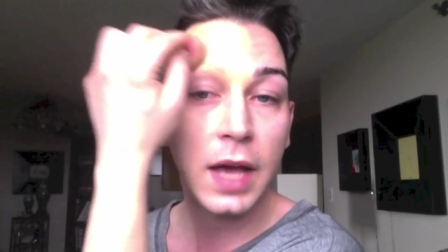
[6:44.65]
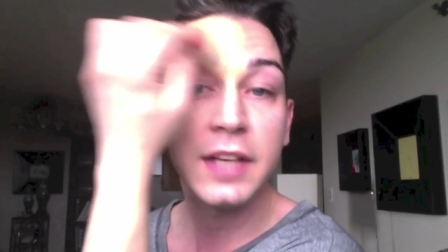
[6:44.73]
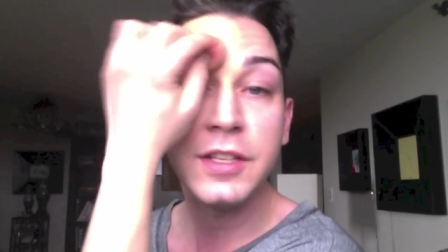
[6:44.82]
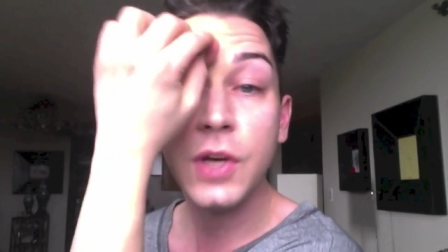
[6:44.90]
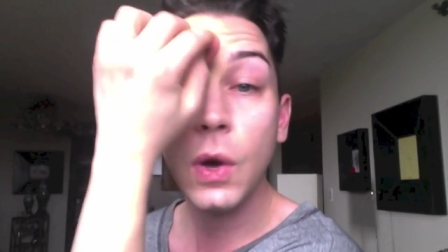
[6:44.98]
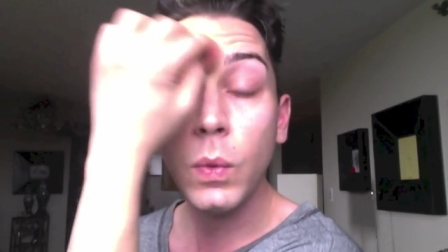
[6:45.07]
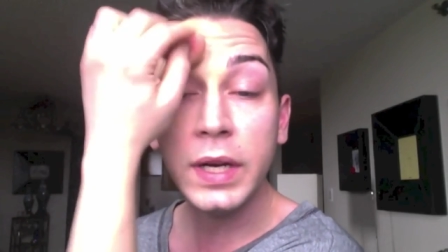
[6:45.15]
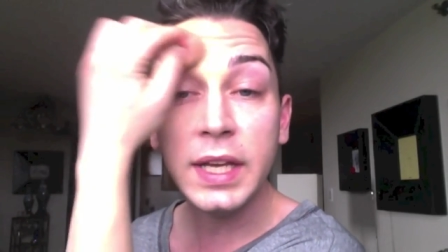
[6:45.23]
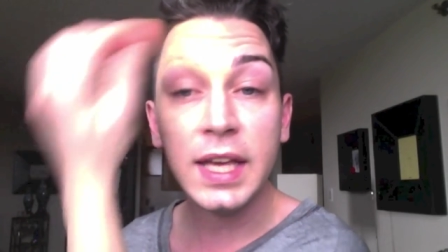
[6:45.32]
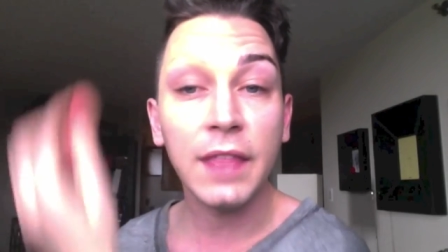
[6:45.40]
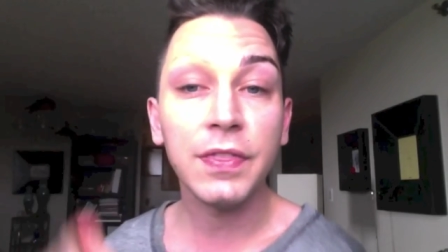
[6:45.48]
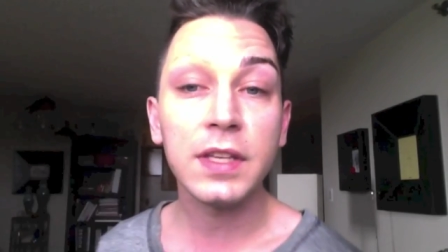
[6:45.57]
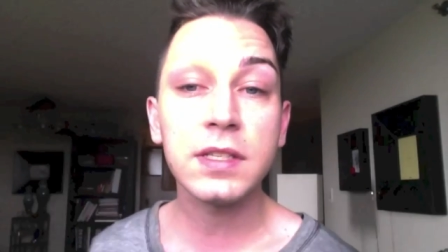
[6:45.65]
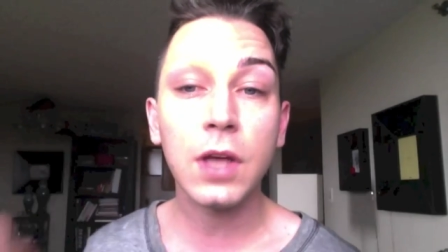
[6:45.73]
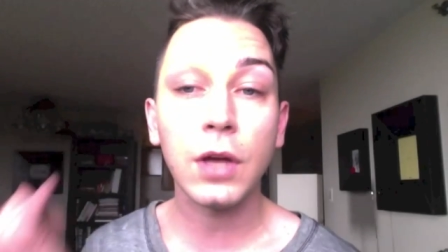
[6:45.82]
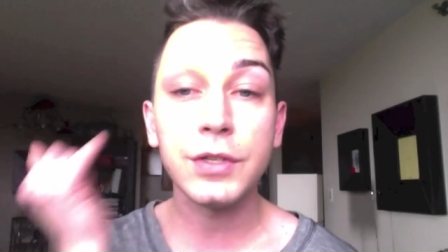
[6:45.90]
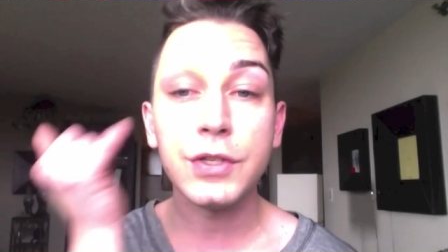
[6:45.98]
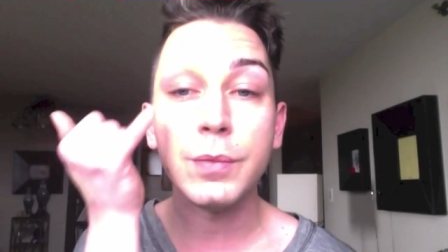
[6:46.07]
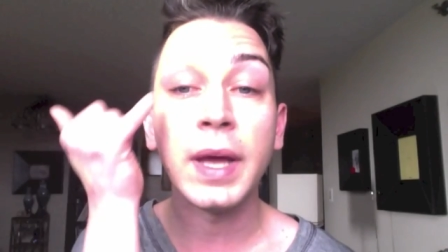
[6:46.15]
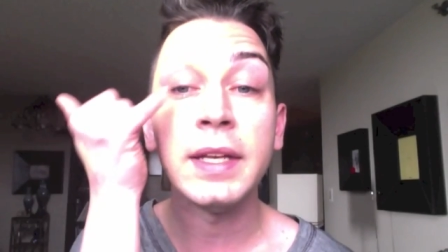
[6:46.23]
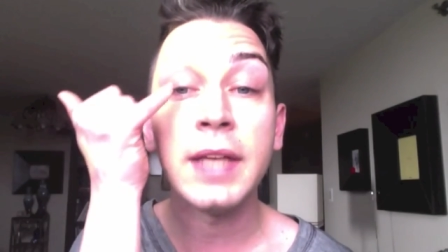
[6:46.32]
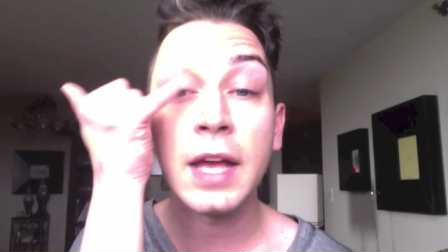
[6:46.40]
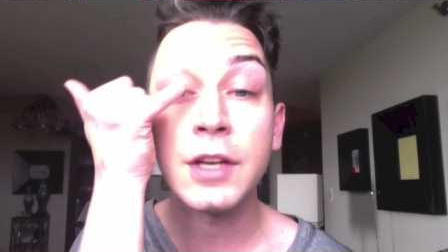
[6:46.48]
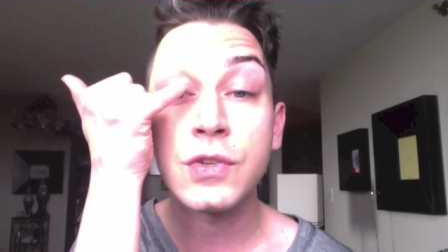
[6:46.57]
I don't want to get this onto my
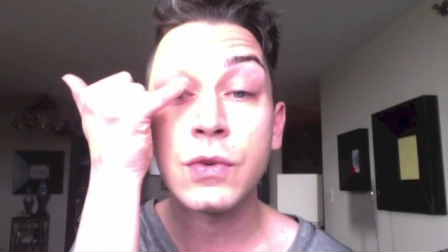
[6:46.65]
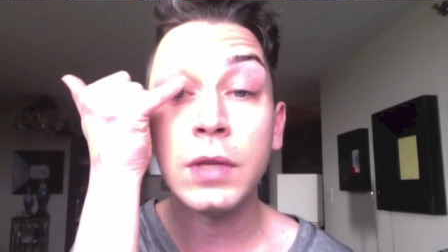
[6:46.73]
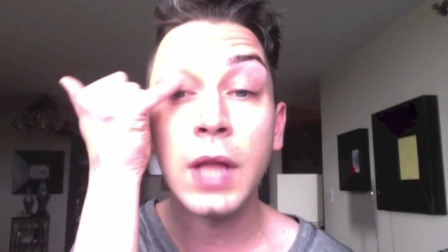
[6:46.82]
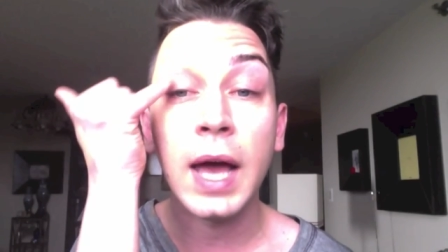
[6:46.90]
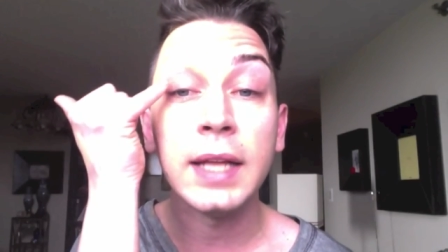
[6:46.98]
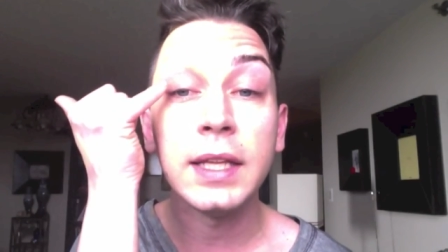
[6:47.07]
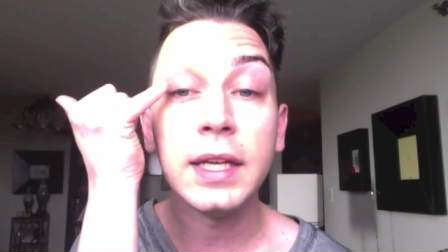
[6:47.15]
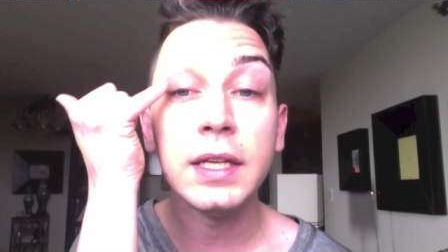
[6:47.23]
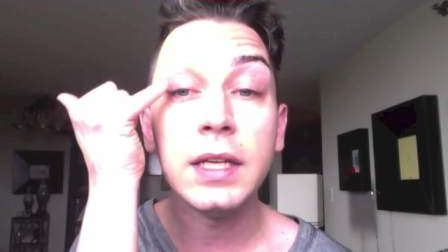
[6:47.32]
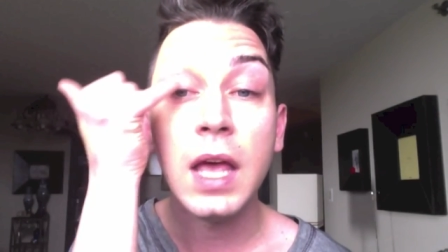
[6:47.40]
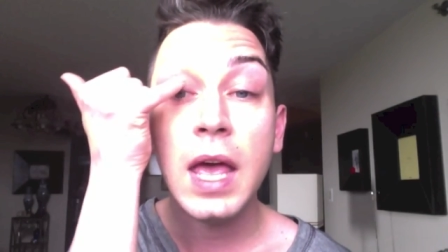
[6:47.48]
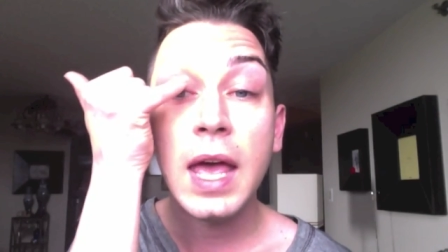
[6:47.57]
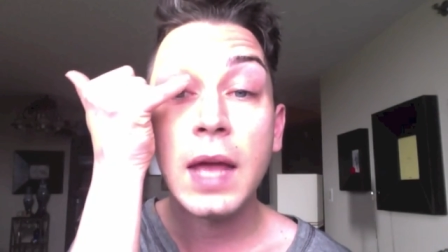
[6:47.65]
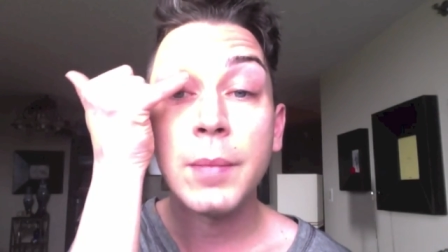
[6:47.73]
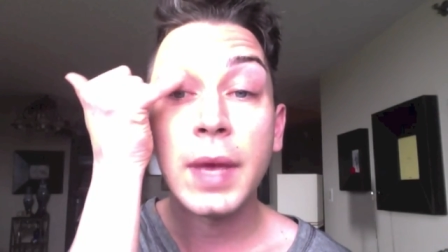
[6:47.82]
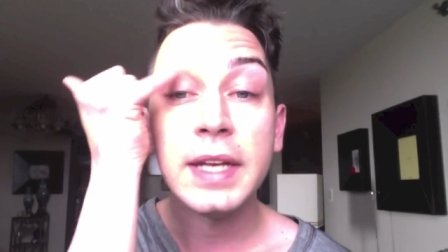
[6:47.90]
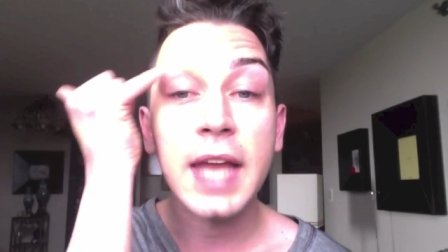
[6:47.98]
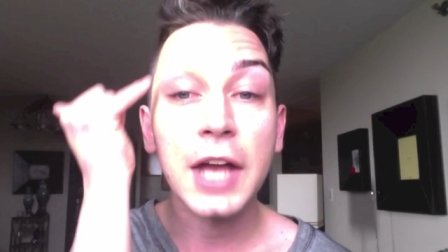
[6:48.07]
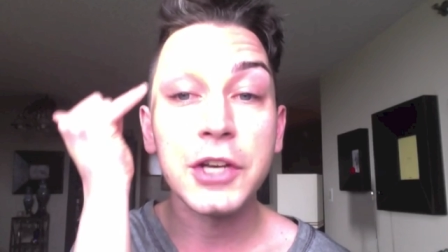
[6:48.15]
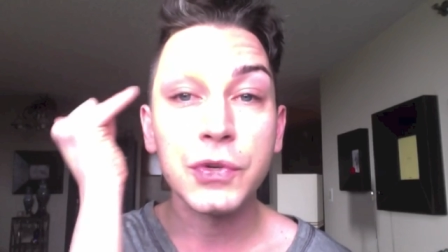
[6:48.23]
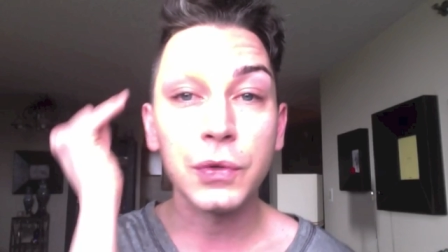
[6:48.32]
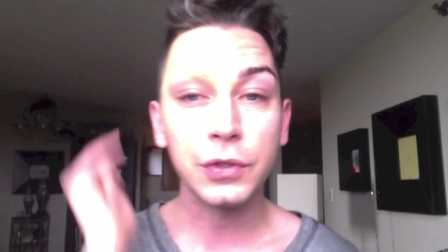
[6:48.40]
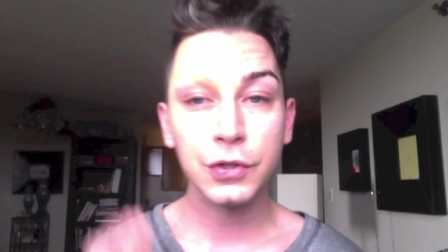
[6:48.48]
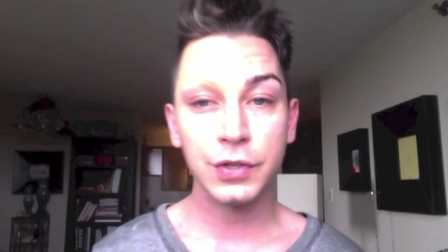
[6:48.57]
natural eyelid and my
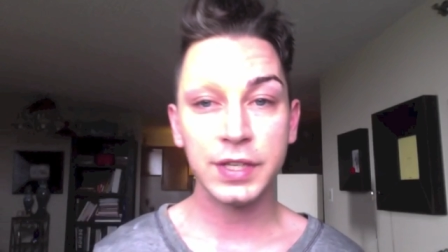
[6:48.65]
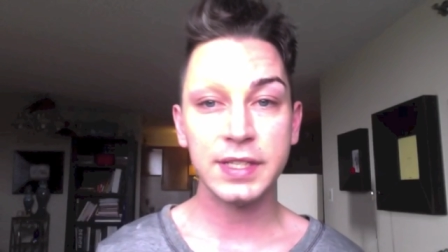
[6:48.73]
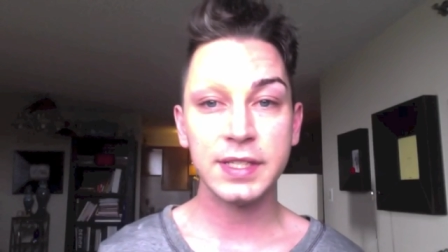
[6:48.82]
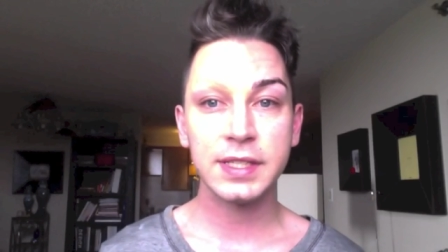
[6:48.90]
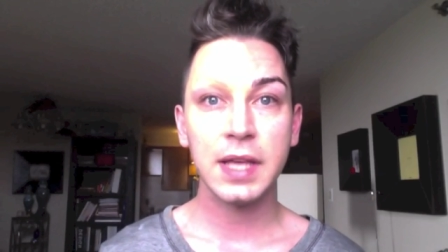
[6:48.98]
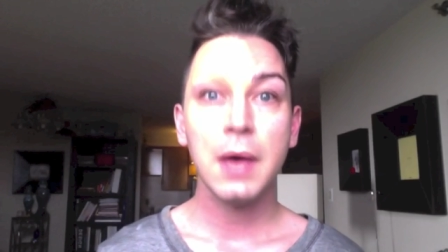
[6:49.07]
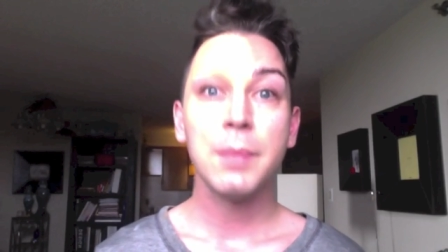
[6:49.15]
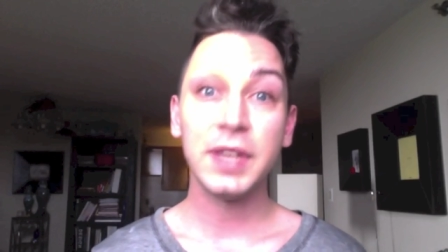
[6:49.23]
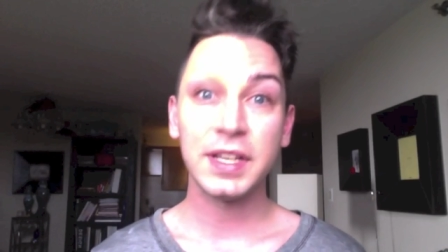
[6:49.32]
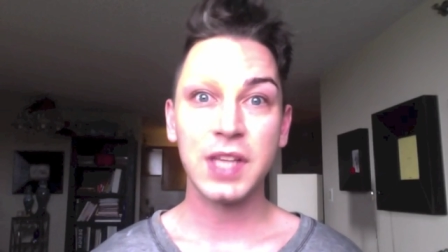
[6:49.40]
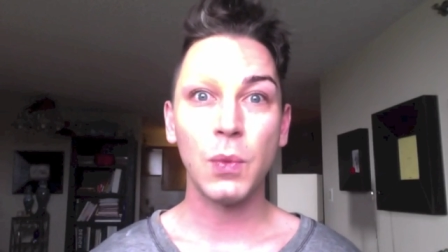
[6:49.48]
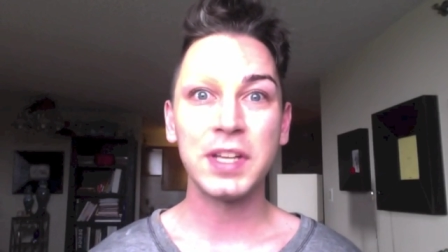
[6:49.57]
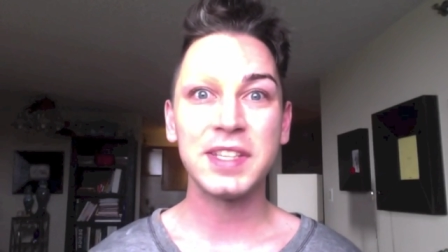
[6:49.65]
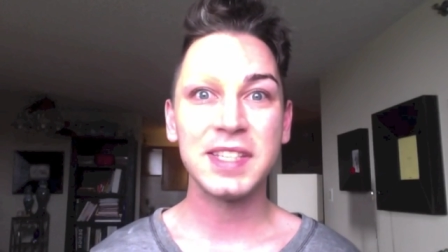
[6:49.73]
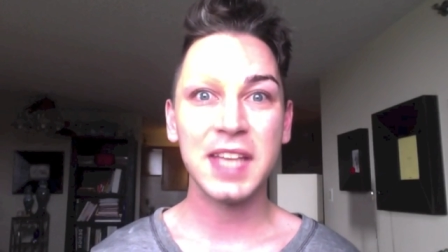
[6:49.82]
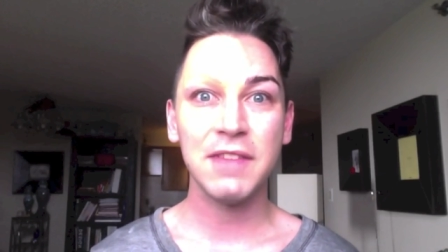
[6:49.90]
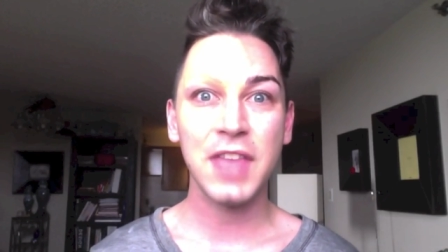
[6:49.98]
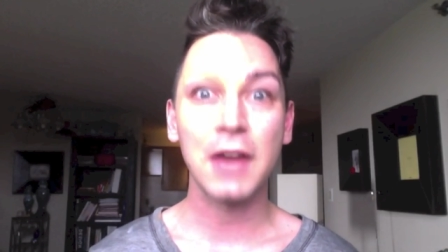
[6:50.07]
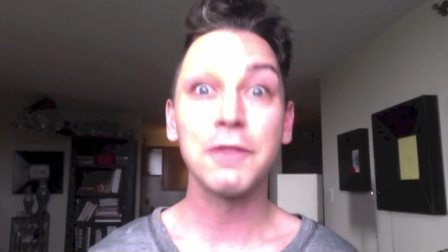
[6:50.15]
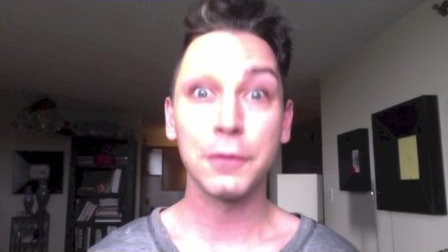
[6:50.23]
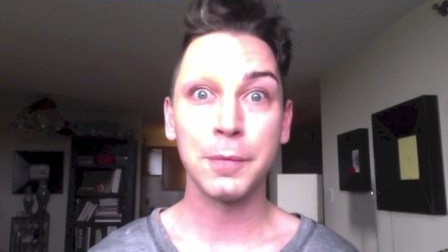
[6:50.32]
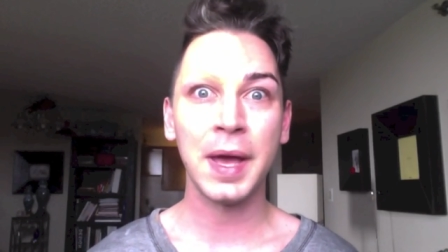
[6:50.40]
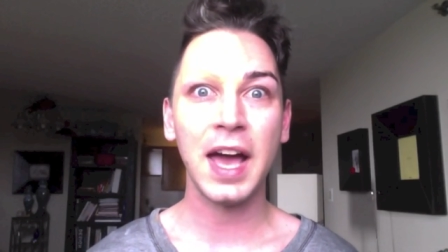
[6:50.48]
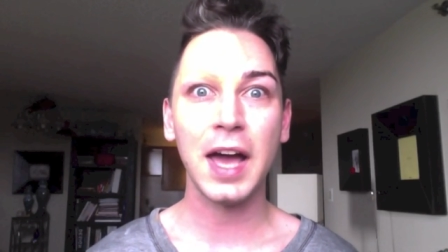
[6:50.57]
natural crease because I want to save that for
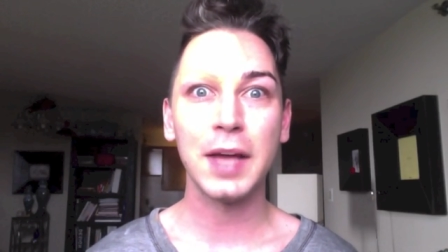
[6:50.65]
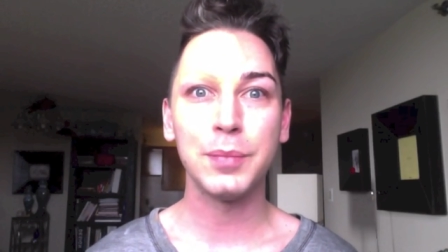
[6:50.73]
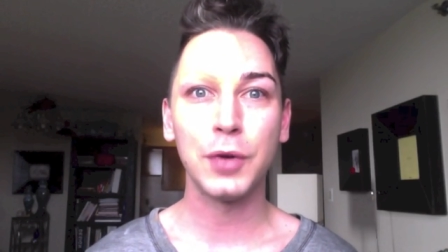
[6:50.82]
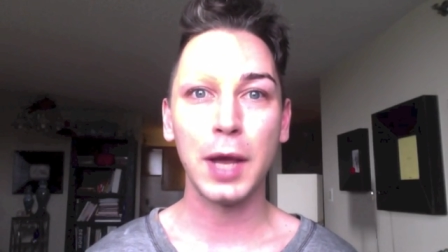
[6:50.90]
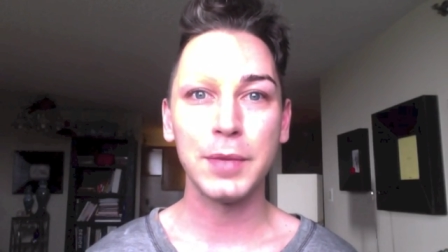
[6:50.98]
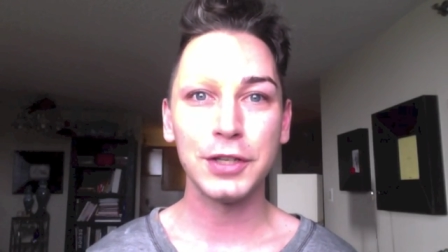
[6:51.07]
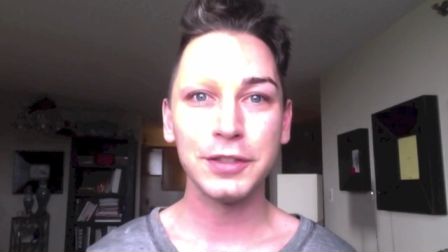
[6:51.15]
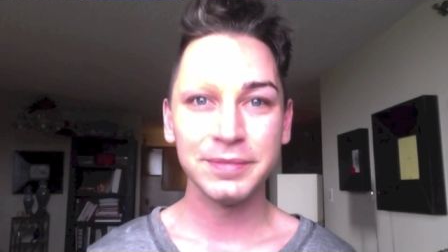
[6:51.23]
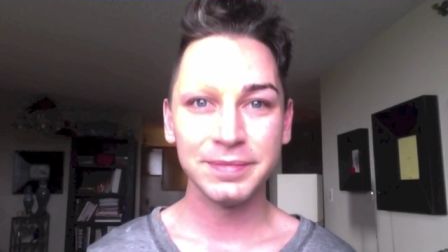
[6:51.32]
my eye primer.